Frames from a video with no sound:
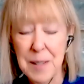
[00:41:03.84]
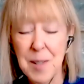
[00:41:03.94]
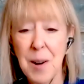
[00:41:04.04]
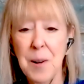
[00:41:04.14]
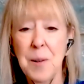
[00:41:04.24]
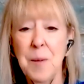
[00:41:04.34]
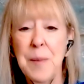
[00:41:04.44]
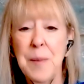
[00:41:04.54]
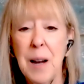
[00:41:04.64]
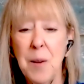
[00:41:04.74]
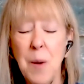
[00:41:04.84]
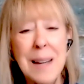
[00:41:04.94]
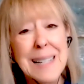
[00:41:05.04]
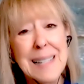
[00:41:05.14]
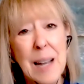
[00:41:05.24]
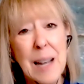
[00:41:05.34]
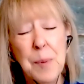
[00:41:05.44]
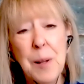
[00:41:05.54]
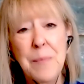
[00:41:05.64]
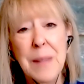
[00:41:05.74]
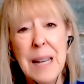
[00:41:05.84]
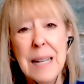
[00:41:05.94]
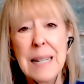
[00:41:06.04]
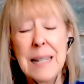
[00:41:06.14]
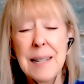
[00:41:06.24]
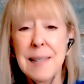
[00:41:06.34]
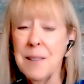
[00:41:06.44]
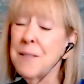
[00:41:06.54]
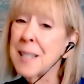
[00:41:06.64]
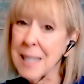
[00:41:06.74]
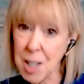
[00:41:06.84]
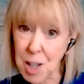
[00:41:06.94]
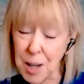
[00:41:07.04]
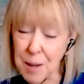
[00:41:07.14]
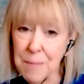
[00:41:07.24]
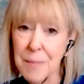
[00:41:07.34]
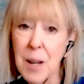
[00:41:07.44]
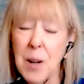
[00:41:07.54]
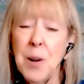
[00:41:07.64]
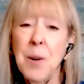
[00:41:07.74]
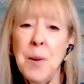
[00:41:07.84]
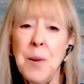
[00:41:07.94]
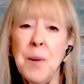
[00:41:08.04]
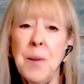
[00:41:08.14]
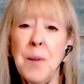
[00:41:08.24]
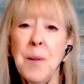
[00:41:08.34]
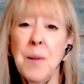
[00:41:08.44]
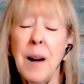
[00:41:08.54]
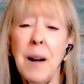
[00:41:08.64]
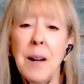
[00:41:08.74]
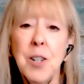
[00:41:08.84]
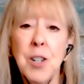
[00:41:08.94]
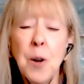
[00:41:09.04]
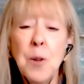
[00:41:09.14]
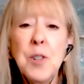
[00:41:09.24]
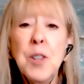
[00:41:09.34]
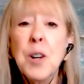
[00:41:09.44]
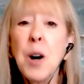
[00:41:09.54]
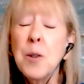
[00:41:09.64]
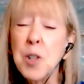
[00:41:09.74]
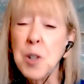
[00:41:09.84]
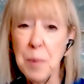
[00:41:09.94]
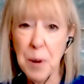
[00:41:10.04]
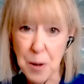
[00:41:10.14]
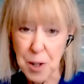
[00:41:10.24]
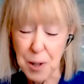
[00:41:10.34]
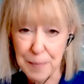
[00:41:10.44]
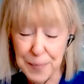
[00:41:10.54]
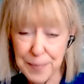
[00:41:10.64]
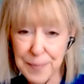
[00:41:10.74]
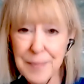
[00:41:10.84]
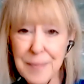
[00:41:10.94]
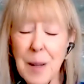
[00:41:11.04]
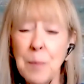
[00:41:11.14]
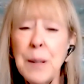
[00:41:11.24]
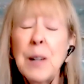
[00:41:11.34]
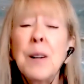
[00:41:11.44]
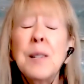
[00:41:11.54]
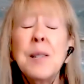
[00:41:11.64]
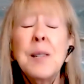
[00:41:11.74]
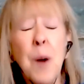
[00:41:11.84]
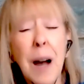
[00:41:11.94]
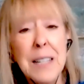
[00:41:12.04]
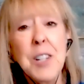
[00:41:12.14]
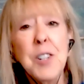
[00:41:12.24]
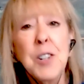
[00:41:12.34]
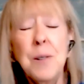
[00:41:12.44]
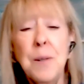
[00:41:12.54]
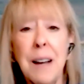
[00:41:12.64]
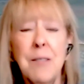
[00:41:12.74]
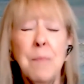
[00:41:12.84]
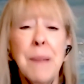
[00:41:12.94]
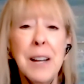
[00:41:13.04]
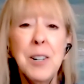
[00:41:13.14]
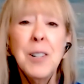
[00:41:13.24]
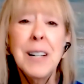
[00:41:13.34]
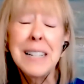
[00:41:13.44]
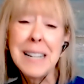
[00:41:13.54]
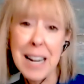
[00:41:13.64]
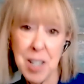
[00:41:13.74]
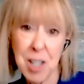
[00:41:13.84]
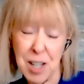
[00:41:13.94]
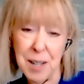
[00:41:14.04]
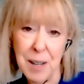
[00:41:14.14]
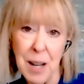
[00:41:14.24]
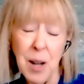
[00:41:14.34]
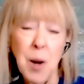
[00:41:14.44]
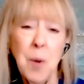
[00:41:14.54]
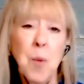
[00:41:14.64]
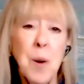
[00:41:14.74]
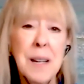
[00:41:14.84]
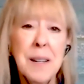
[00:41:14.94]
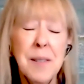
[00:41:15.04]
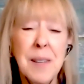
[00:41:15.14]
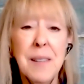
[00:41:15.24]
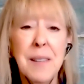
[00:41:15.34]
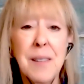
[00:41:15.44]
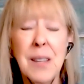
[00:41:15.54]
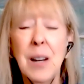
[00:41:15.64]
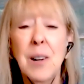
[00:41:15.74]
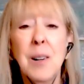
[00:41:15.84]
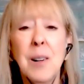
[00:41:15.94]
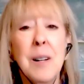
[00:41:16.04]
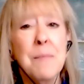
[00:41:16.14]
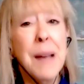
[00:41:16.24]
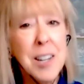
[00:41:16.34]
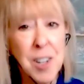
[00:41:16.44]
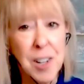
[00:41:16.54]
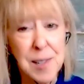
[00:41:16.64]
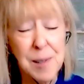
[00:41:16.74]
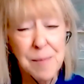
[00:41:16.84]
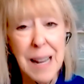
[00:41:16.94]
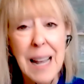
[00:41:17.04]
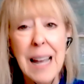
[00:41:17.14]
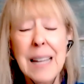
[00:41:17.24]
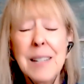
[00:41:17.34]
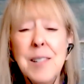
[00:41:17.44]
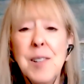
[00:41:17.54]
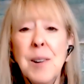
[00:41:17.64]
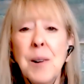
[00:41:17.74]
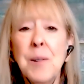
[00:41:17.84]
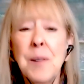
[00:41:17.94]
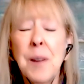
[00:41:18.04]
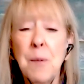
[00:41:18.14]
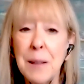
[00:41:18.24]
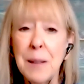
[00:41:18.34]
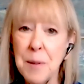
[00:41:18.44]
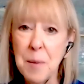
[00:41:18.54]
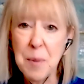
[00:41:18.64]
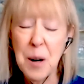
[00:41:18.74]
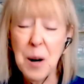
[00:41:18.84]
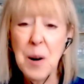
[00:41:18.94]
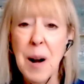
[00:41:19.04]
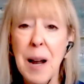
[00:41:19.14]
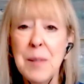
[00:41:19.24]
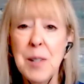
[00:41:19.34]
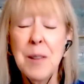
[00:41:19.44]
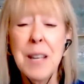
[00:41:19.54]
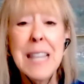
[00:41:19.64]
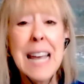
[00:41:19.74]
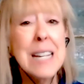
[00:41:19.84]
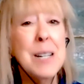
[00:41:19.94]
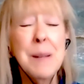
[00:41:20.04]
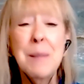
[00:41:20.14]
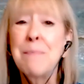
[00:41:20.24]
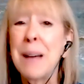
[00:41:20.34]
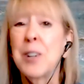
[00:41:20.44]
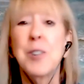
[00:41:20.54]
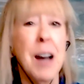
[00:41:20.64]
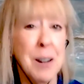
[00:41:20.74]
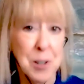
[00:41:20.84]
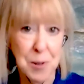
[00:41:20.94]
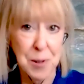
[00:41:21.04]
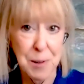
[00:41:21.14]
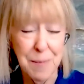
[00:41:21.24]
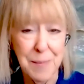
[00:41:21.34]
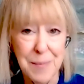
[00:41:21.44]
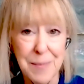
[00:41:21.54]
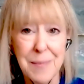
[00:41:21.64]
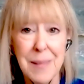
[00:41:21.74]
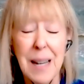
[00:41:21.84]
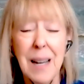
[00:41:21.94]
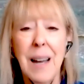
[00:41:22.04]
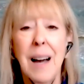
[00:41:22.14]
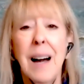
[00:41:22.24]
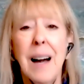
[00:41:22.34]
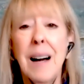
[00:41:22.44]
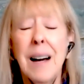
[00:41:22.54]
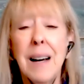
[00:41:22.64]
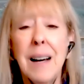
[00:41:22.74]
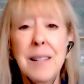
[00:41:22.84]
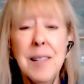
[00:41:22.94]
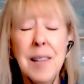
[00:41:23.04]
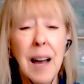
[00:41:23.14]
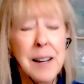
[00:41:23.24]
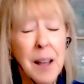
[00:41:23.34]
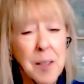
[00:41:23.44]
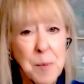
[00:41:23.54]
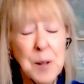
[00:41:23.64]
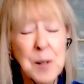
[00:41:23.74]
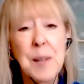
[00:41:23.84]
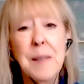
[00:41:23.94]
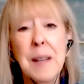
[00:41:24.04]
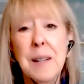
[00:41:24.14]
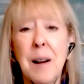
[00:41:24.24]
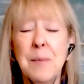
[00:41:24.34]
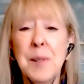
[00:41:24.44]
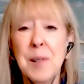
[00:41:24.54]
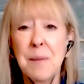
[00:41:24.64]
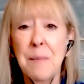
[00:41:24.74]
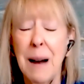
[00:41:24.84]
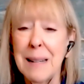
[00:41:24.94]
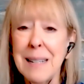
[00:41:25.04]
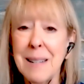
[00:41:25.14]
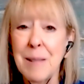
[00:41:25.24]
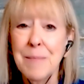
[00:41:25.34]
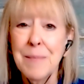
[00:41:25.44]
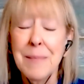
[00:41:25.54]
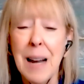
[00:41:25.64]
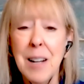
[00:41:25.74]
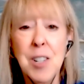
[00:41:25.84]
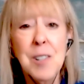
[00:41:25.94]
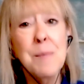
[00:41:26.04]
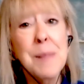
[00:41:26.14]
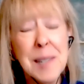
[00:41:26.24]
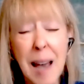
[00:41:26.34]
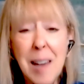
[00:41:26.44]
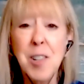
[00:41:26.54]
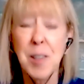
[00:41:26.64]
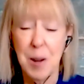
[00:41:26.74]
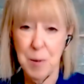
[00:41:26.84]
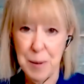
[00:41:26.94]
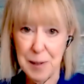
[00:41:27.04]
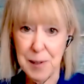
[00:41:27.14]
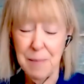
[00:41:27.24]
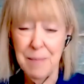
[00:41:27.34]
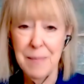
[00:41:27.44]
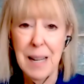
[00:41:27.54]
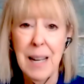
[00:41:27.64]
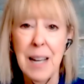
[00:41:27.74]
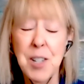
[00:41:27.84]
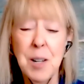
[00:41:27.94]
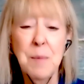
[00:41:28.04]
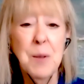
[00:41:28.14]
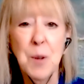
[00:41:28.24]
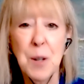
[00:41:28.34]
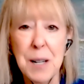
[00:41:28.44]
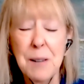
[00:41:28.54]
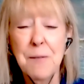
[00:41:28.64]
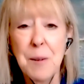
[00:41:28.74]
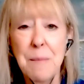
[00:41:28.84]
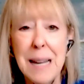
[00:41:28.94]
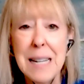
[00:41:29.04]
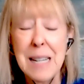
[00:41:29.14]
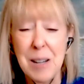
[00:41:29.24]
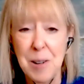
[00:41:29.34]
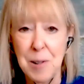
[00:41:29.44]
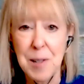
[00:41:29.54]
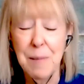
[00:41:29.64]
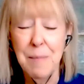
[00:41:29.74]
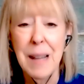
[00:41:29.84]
So one example is a physician who chose the coach approach because they wanted to have a better connection with their patients. And so they went through the program so that they can be better doctors. Another person that comes to mind, she's a massage therapist, and she had been working for many years.